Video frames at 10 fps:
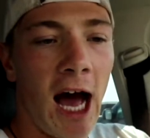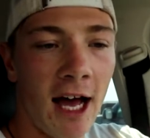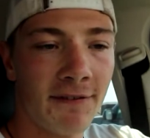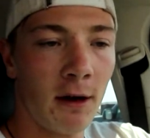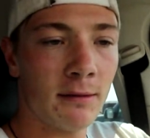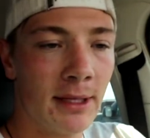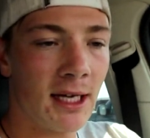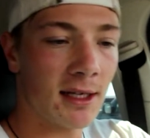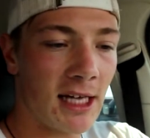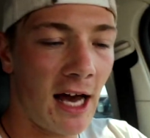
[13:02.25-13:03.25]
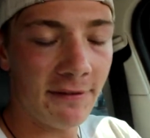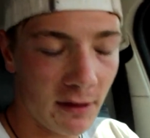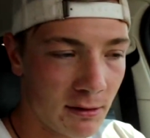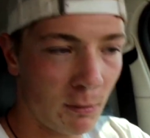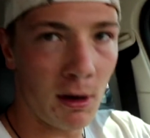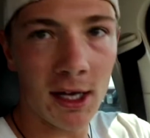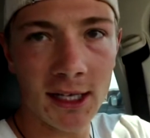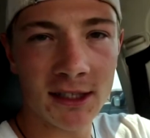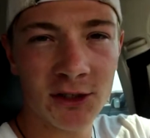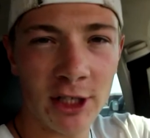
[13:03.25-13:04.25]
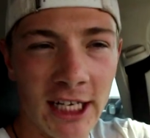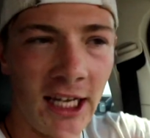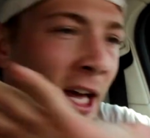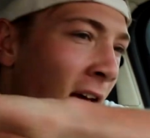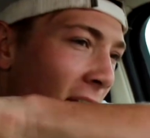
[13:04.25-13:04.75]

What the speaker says: iPhone because iPhone is greedy